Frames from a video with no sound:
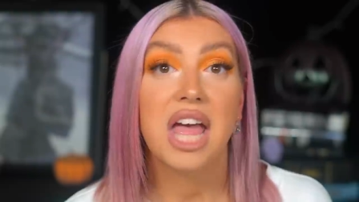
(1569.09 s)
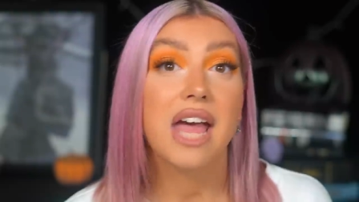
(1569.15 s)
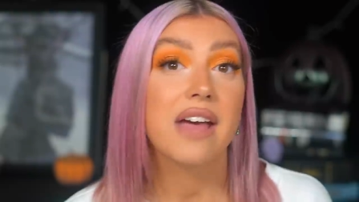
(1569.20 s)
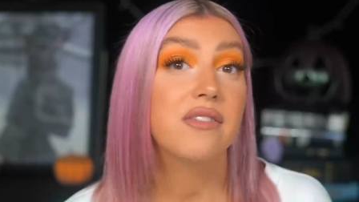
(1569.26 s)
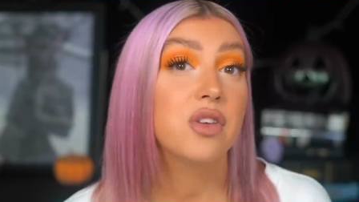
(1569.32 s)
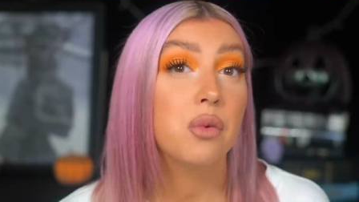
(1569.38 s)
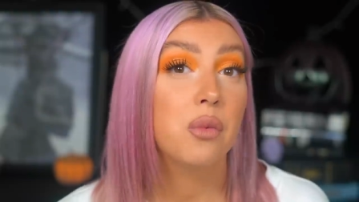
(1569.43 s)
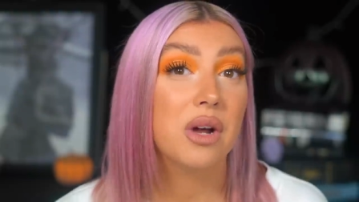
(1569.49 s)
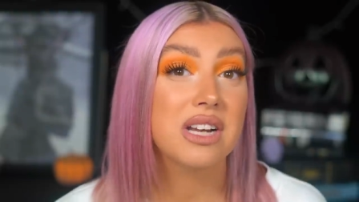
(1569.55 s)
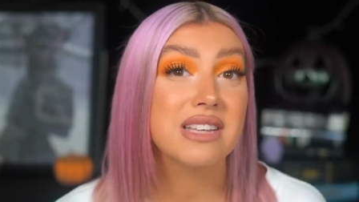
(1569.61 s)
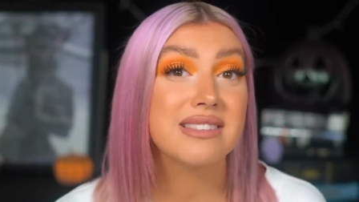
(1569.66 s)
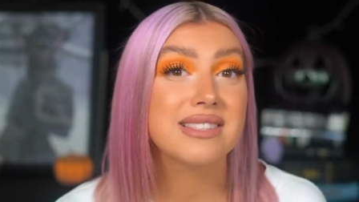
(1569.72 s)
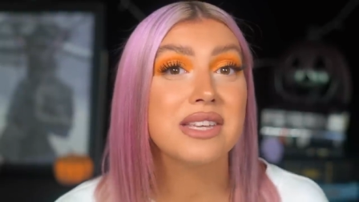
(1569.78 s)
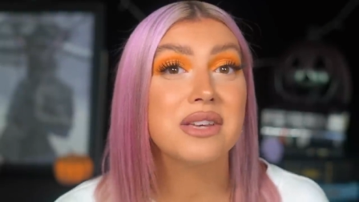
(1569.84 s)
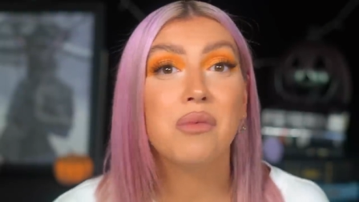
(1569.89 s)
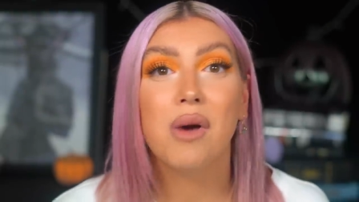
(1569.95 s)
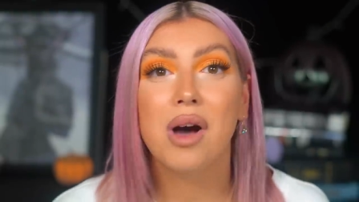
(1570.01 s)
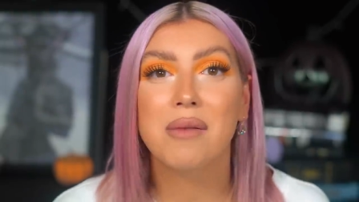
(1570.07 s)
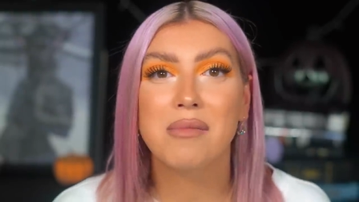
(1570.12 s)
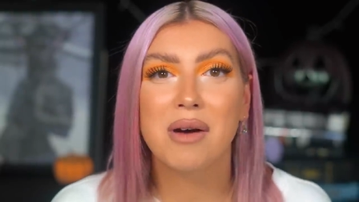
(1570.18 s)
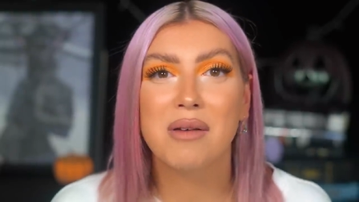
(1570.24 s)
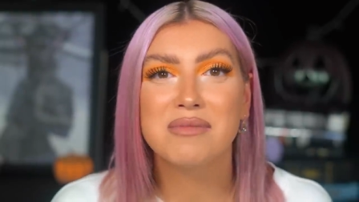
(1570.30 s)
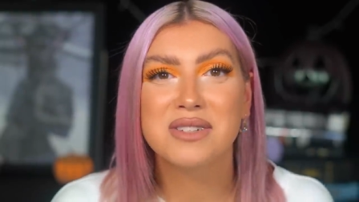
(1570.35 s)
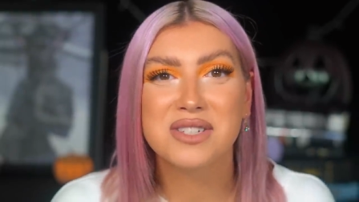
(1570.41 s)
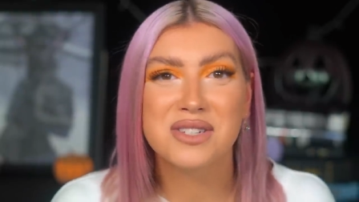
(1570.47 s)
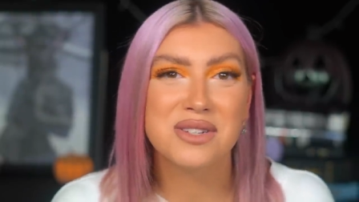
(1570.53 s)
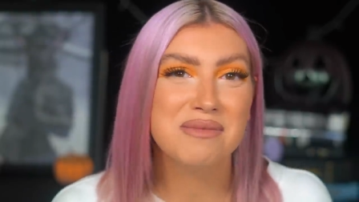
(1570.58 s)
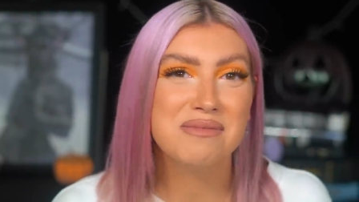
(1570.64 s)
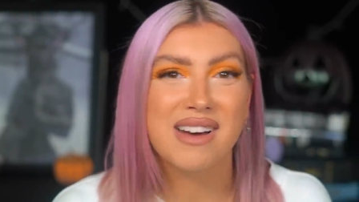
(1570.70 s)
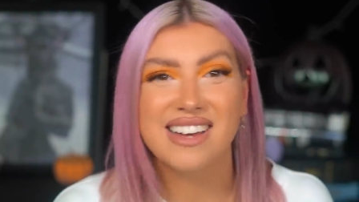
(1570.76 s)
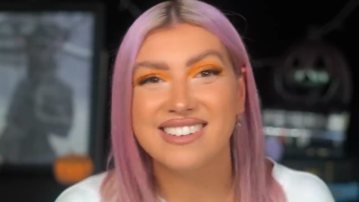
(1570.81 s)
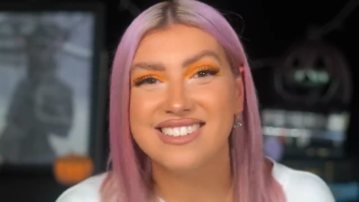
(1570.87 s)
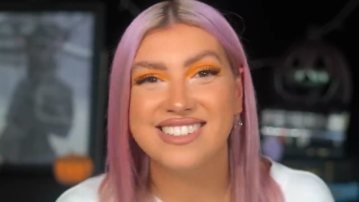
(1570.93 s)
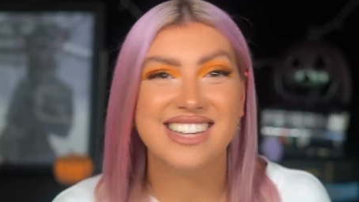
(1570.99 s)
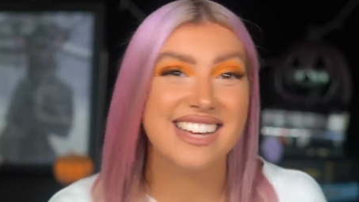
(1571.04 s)
If you want to see what I'm up to,
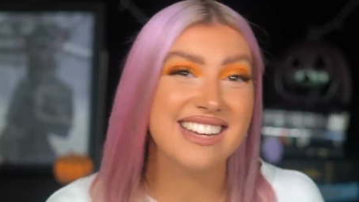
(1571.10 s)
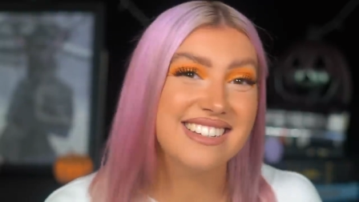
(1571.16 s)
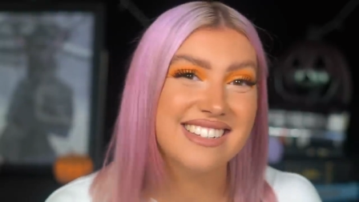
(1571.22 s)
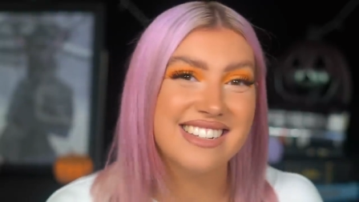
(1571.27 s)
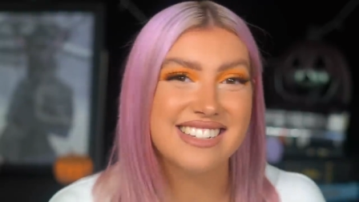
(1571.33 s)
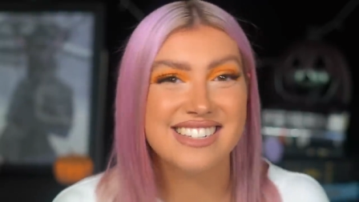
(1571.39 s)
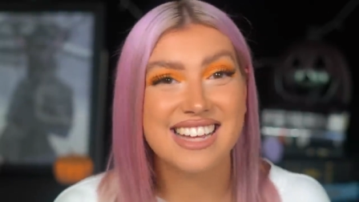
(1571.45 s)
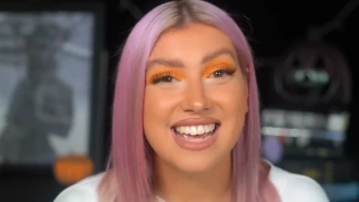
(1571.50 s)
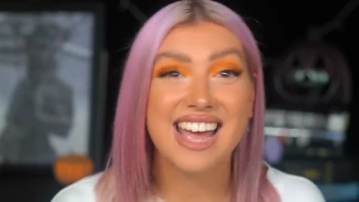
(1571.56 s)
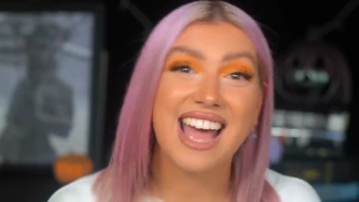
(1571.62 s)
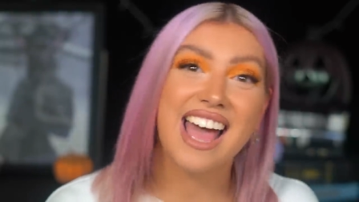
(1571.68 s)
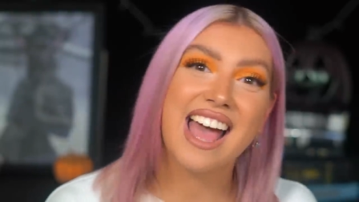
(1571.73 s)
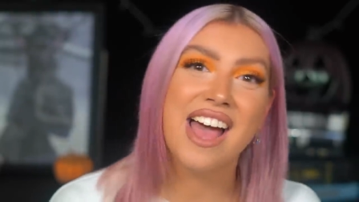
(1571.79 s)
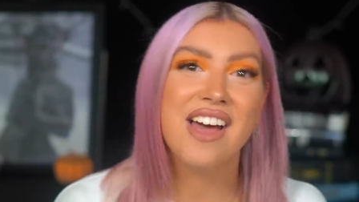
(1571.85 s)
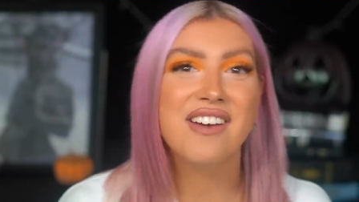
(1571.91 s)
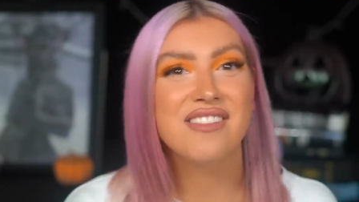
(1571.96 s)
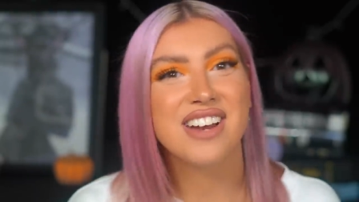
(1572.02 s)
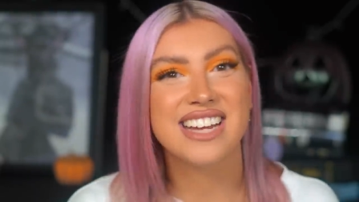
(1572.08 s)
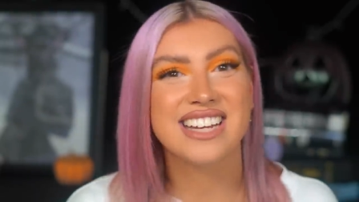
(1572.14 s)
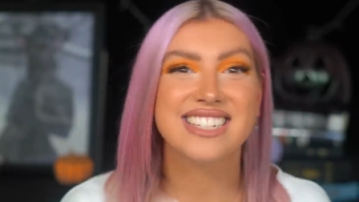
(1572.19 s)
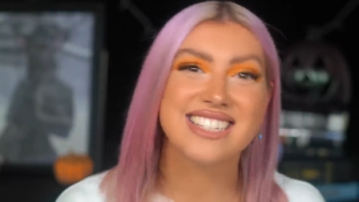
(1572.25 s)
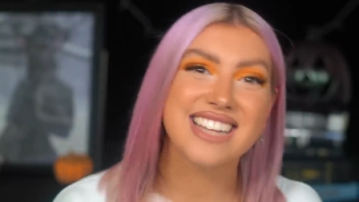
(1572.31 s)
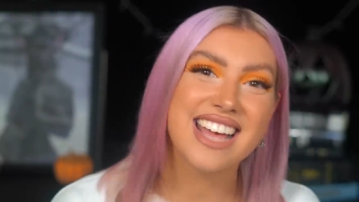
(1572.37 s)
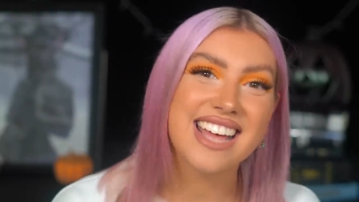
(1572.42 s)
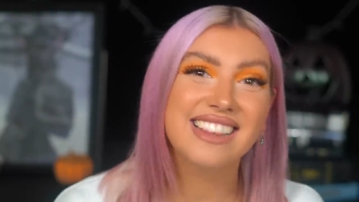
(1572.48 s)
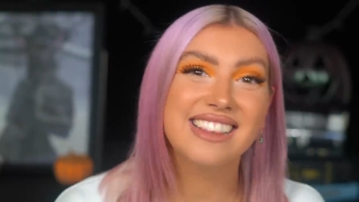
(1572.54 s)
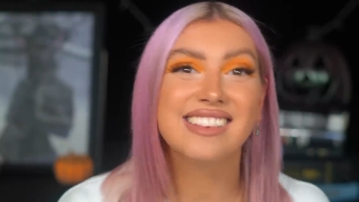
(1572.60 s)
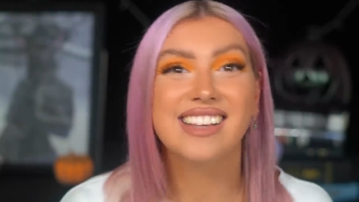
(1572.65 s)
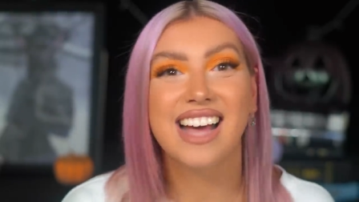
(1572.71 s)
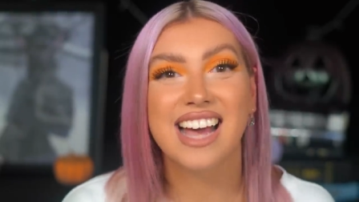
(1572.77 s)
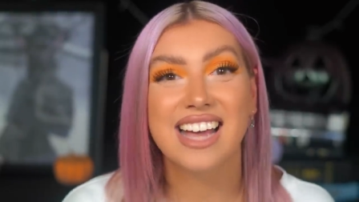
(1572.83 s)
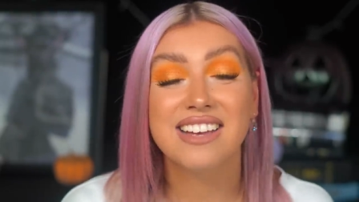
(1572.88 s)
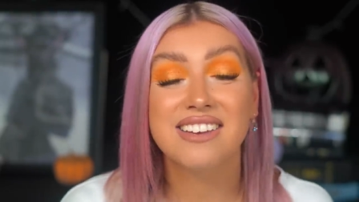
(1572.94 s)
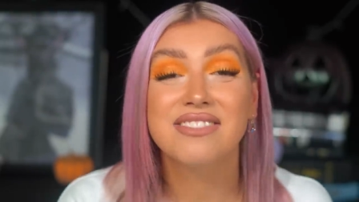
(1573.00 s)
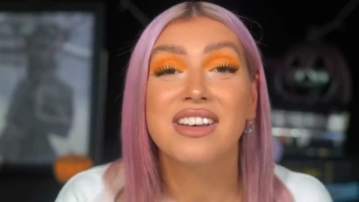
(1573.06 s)
my day-to-day, everyday
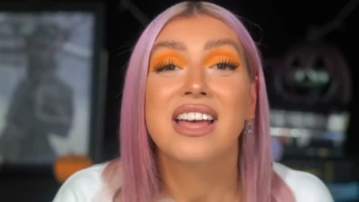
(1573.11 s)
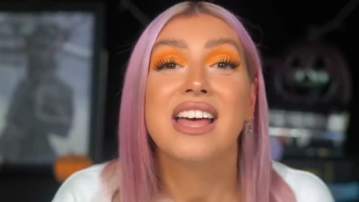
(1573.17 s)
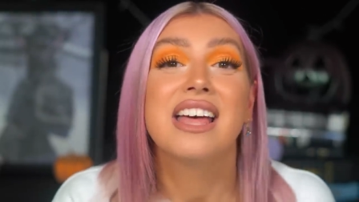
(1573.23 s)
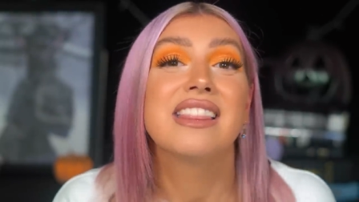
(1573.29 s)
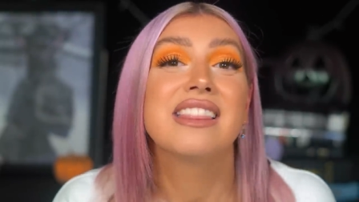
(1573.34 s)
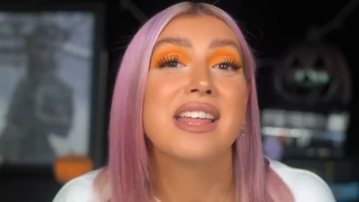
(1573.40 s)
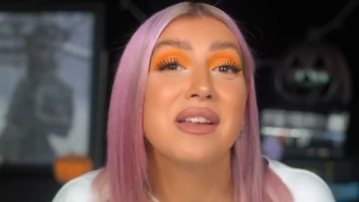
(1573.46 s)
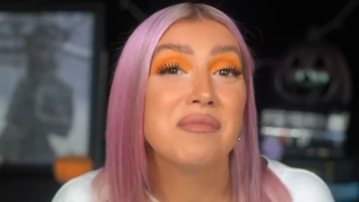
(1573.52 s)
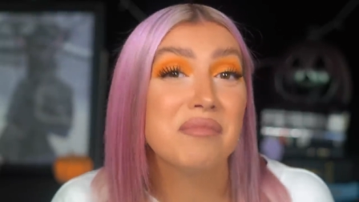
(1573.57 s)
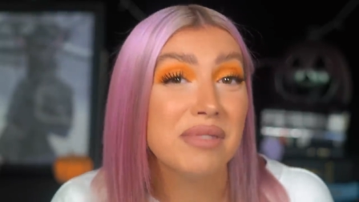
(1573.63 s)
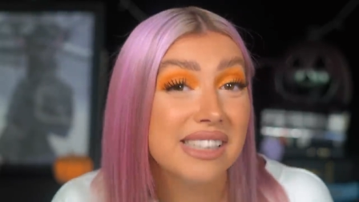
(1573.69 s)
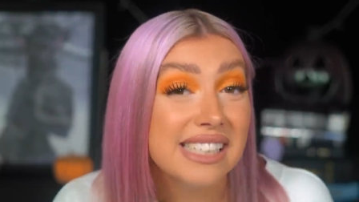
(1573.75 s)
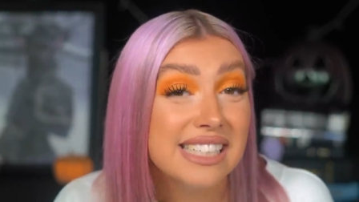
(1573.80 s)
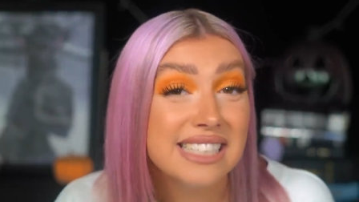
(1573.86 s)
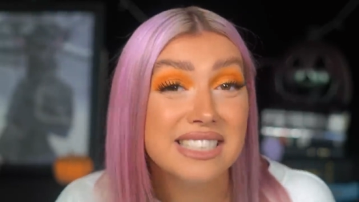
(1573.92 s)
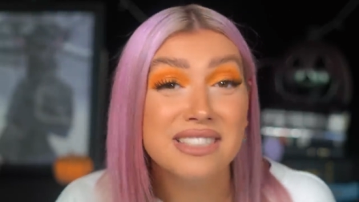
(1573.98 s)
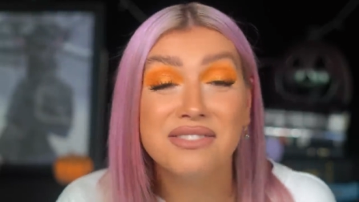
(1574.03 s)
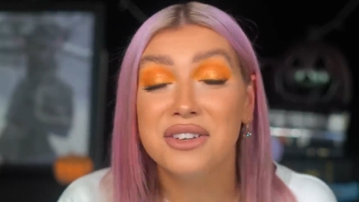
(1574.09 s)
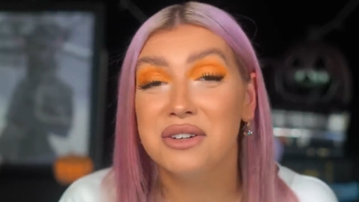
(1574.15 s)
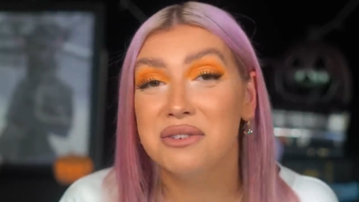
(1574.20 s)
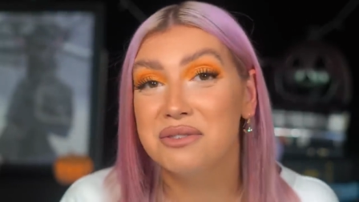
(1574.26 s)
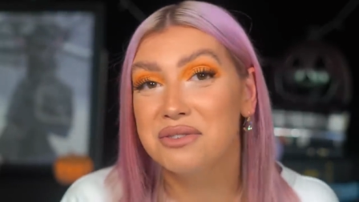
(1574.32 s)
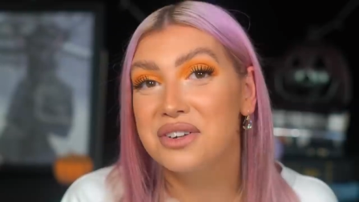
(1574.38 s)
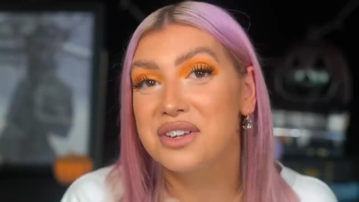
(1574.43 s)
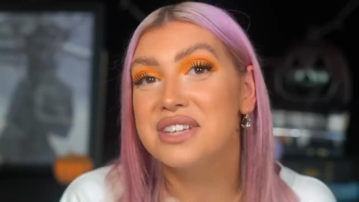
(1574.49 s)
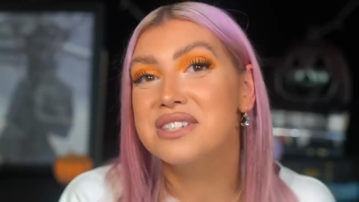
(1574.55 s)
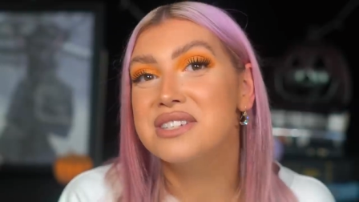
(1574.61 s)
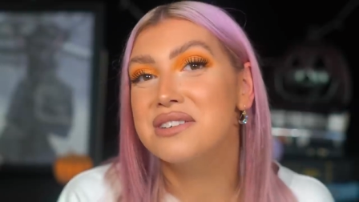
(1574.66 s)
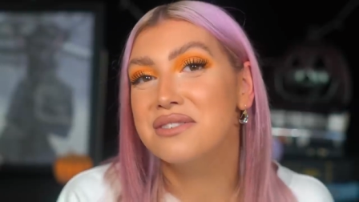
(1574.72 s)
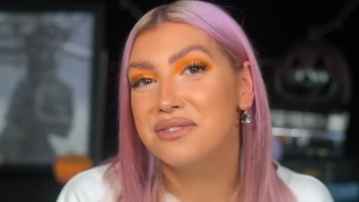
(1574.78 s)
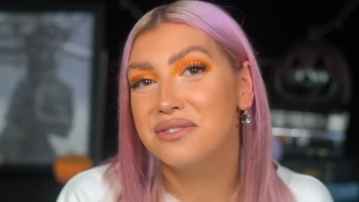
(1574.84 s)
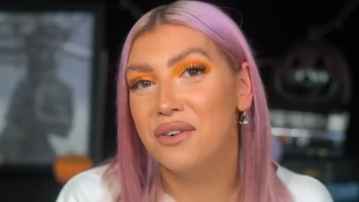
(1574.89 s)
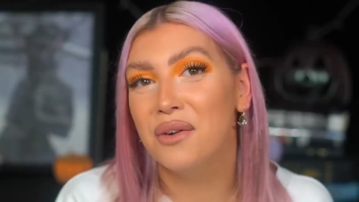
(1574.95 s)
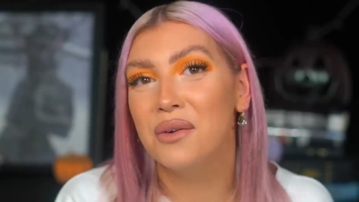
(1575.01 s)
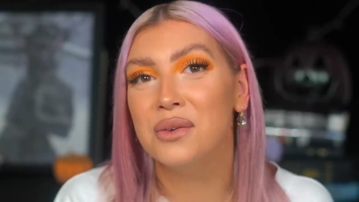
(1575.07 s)
life, then please feel free to
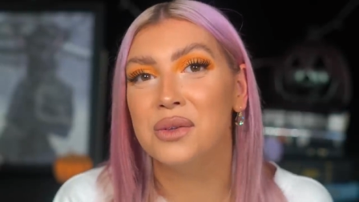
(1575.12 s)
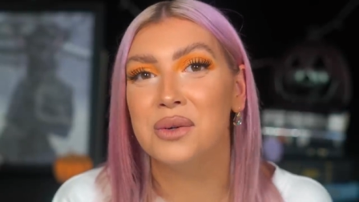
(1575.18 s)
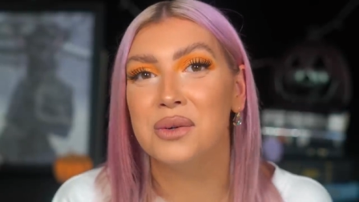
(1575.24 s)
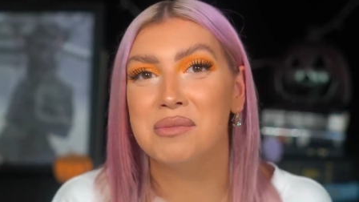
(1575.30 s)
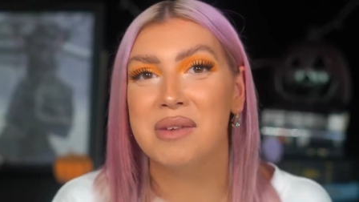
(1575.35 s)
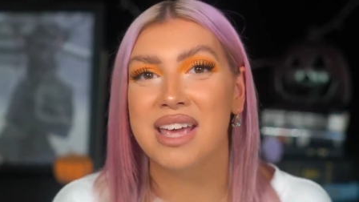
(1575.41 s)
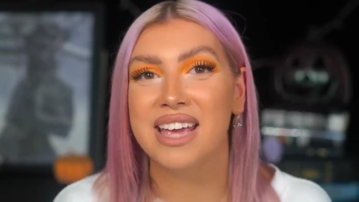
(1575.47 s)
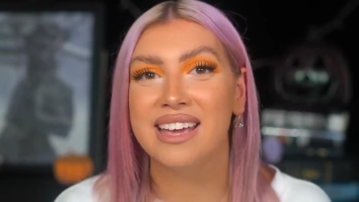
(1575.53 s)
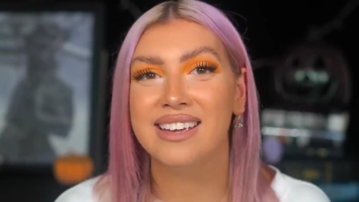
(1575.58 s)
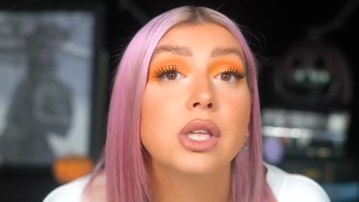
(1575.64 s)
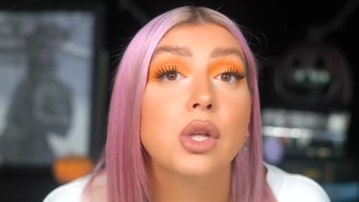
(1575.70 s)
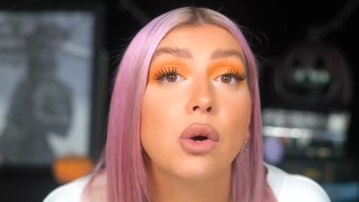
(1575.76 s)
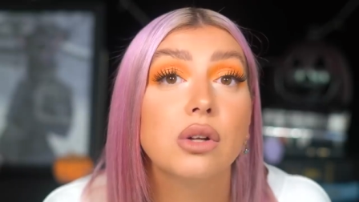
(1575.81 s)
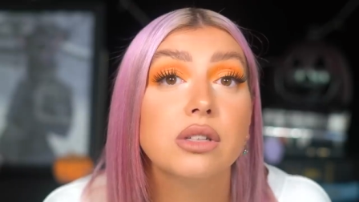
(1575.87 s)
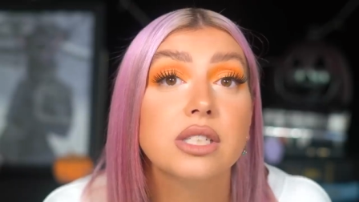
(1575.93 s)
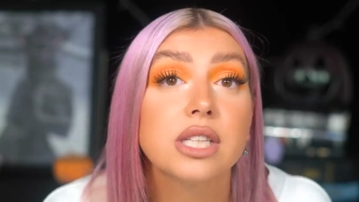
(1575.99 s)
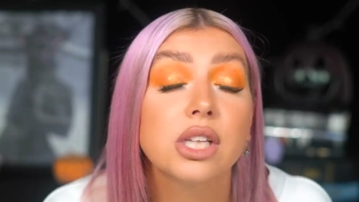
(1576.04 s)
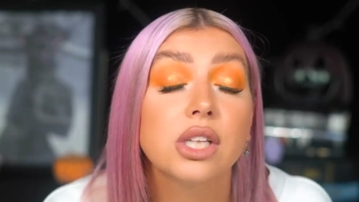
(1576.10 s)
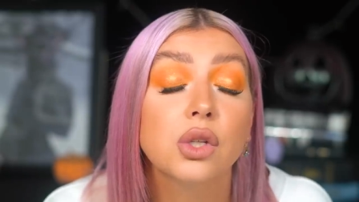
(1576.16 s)
follow me, not to the